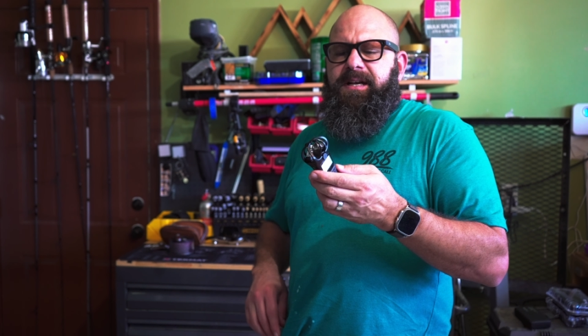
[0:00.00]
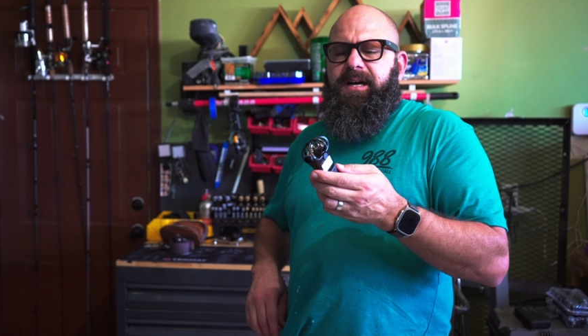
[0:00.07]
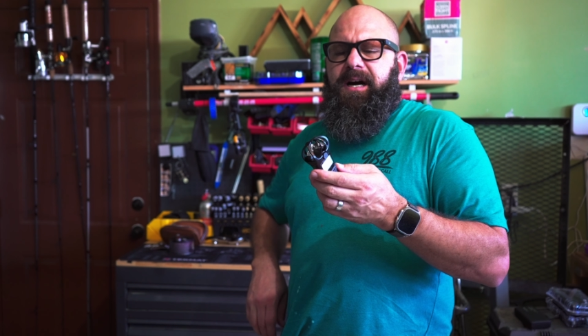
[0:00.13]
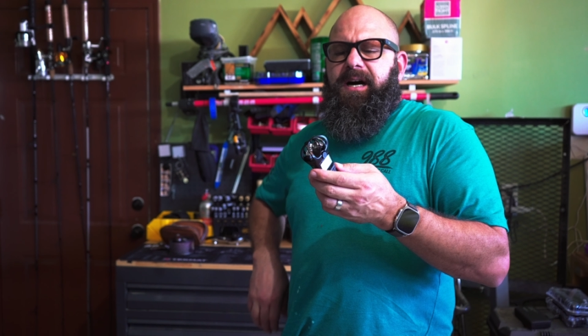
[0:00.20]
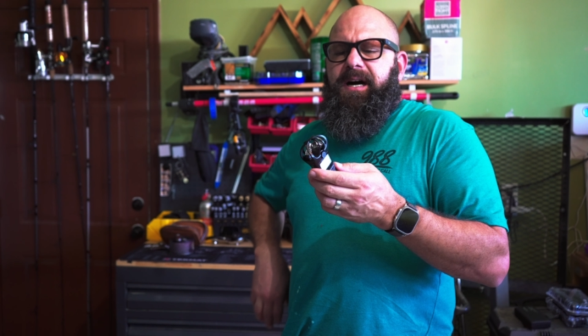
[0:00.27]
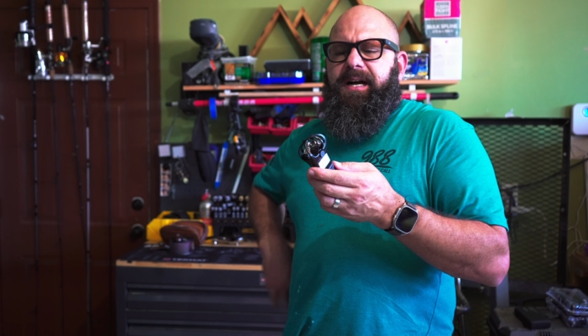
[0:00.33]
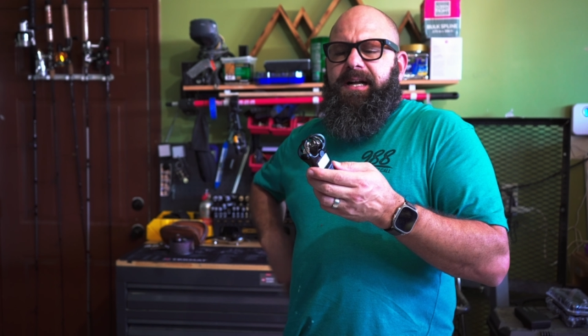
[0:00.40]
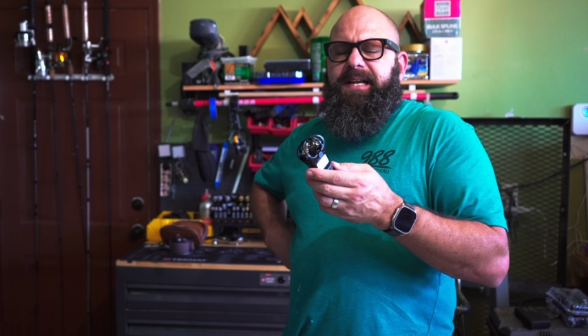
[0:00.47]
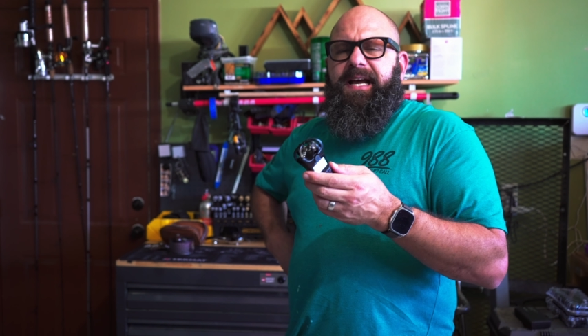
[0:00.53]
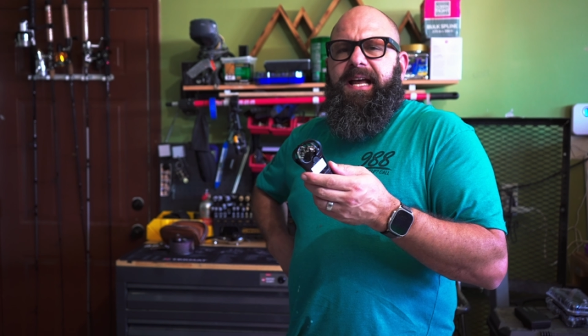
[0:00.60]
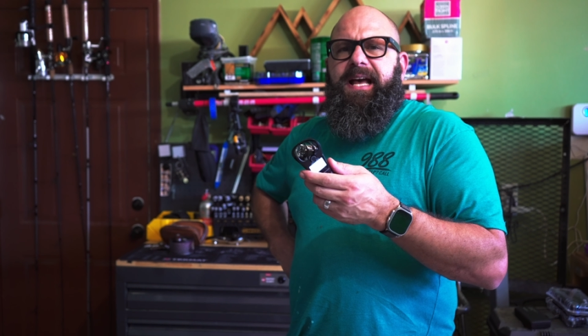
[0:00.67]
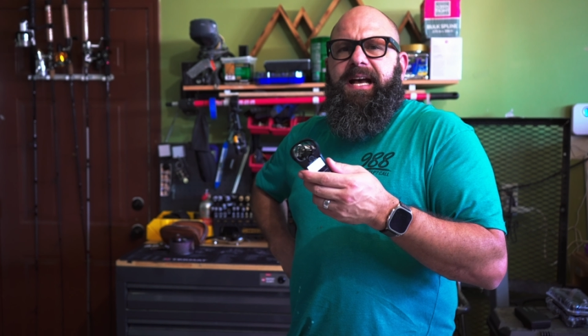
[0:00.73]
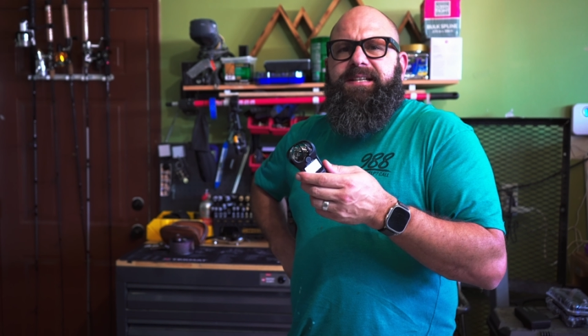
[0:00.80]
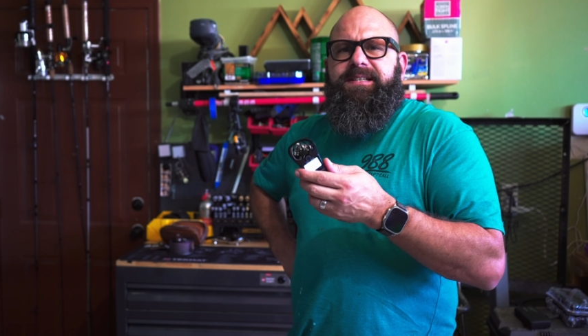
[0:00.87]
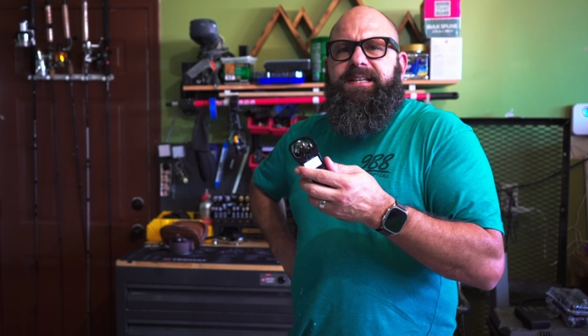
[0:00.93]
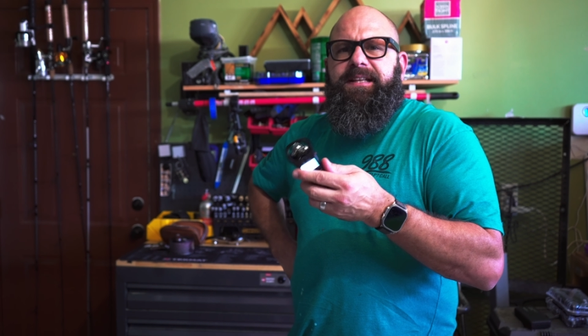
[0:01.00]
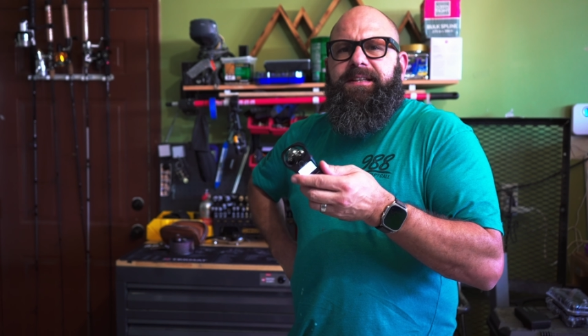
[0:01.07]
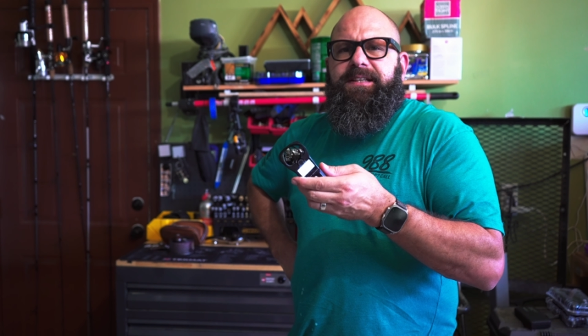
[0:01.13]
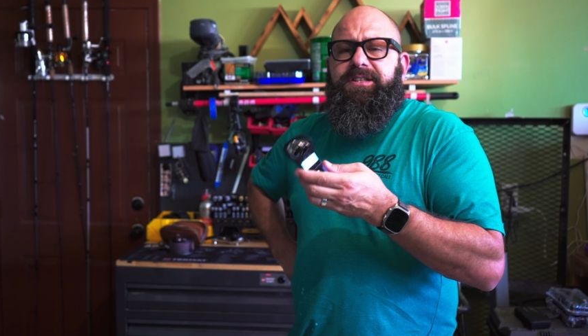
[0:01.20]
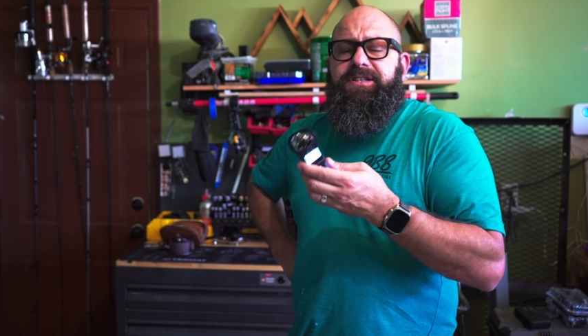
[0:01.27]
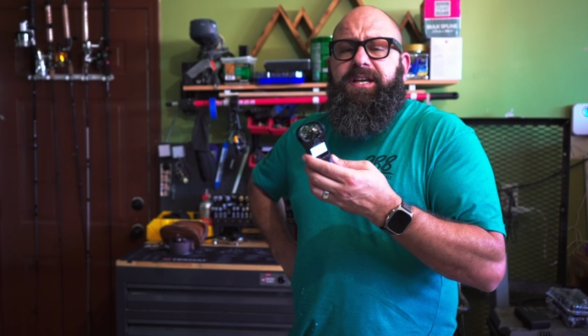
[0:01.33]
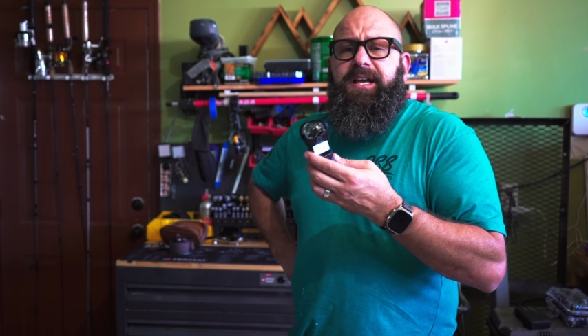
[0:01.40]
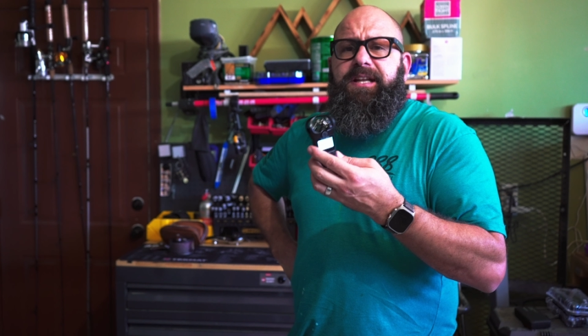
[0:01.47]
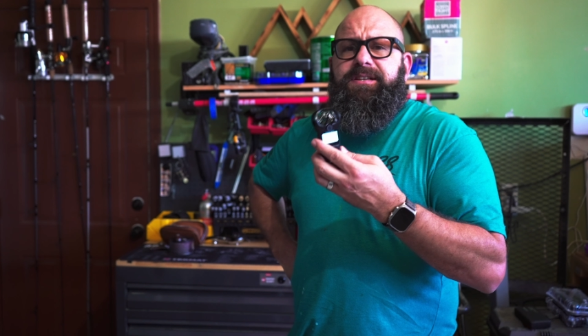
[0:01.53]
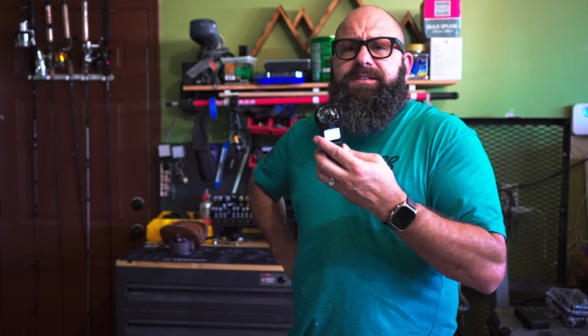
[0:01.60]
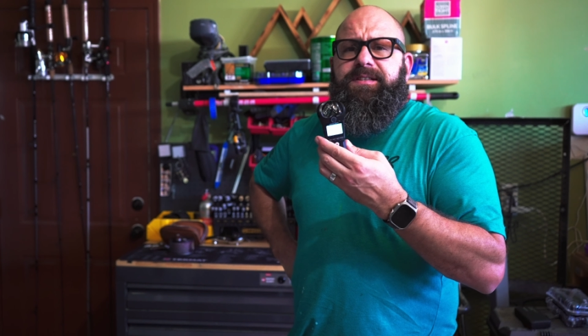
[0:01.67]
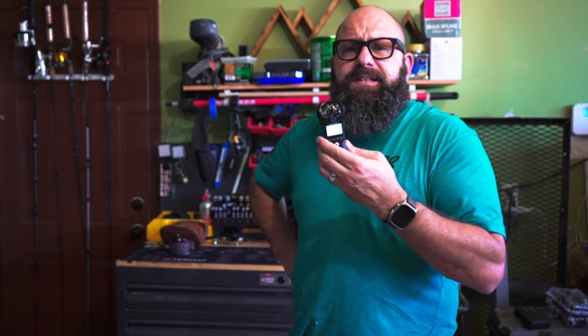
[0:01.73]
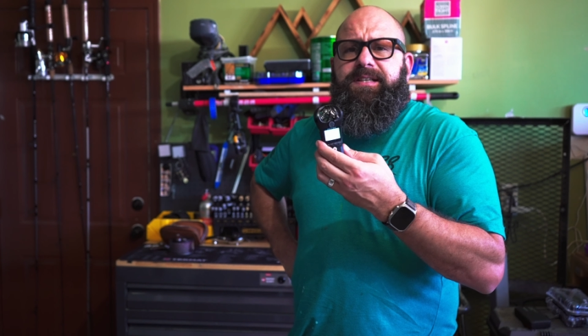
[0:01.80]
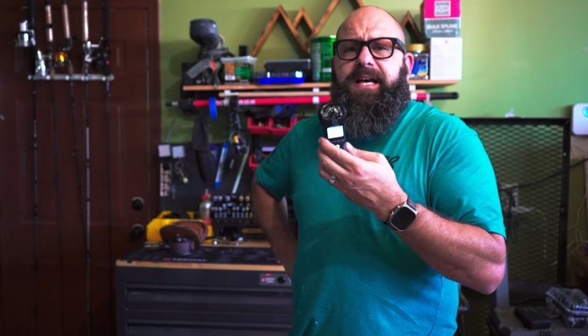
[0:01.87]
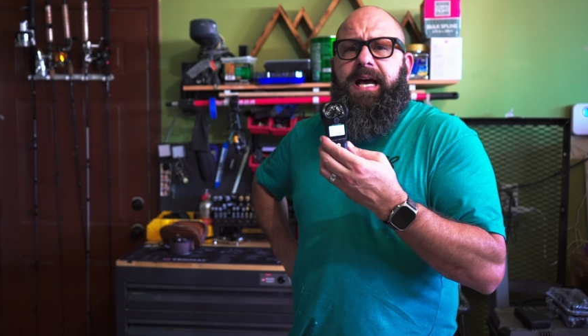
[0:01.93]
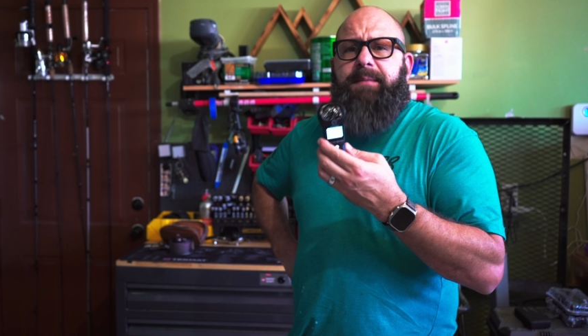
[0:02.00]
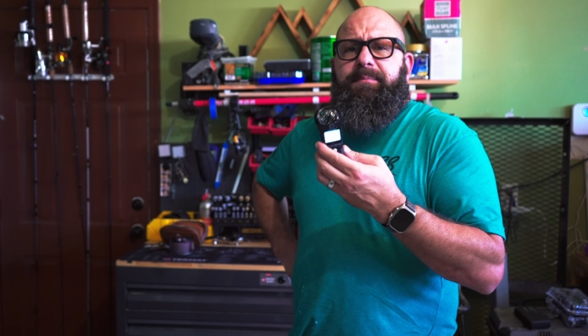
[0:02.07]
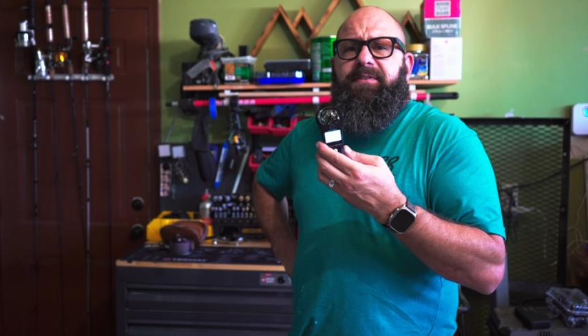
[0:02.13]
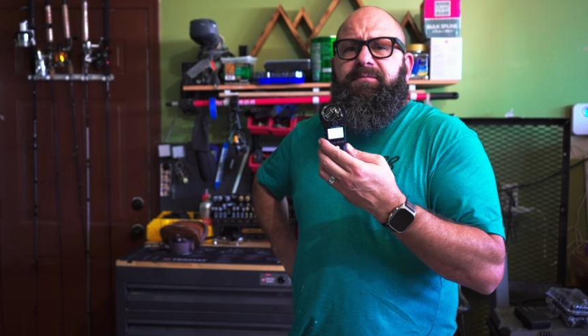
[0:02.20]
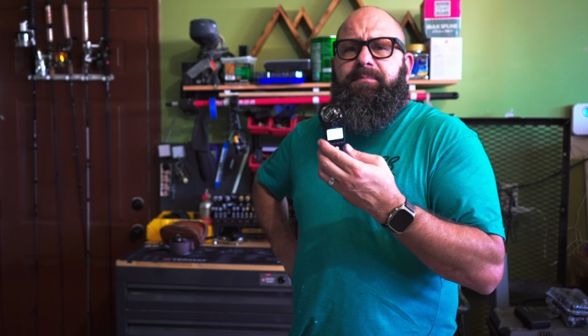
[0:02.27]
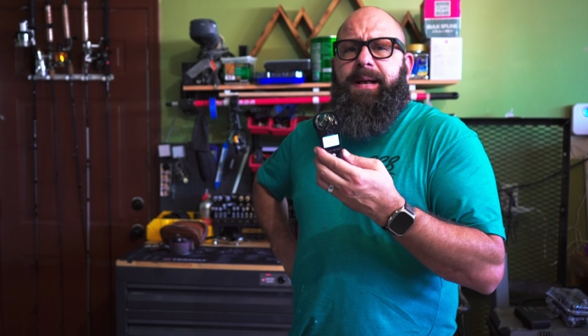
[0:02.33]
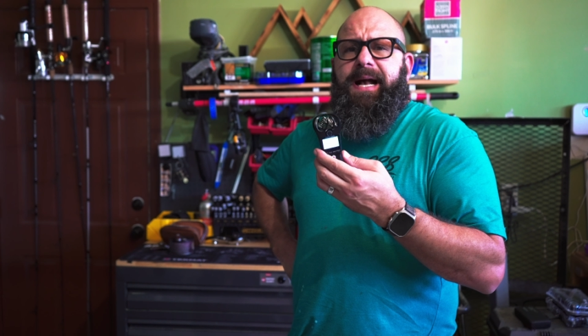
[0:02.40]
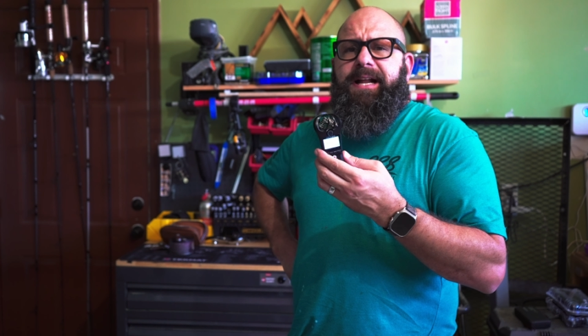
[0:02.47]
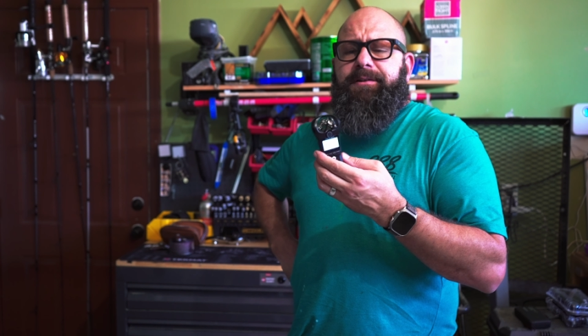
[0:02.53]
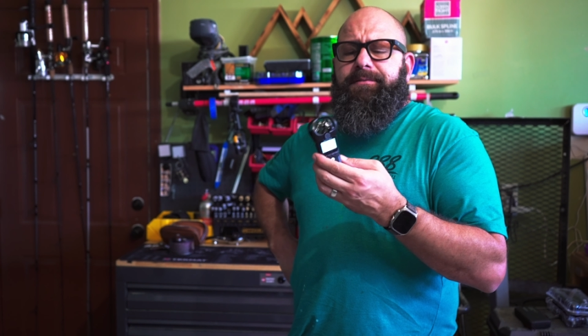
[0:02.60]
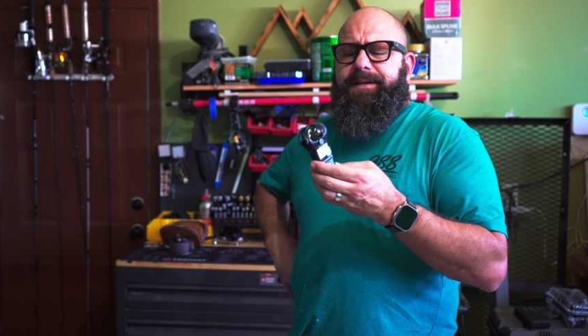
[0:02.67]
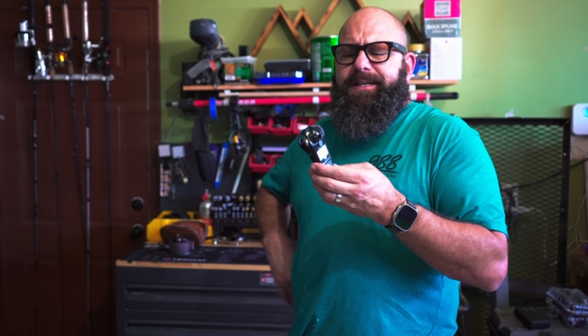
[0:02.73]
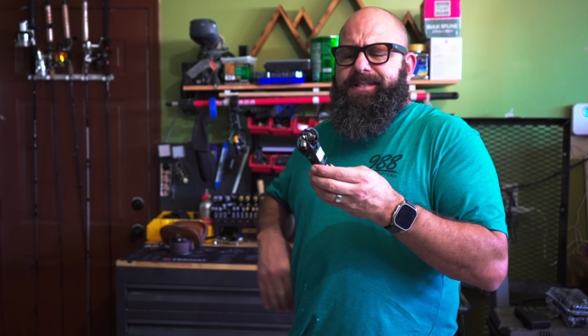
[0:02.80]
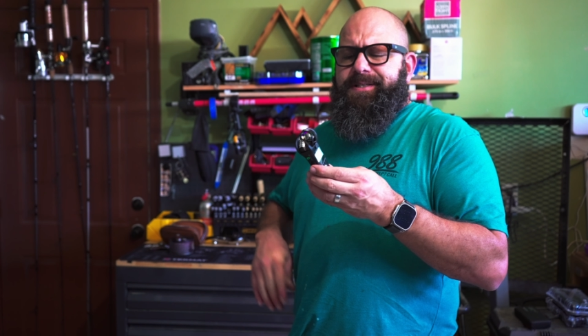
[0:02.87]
and I accidentally changed the type of battery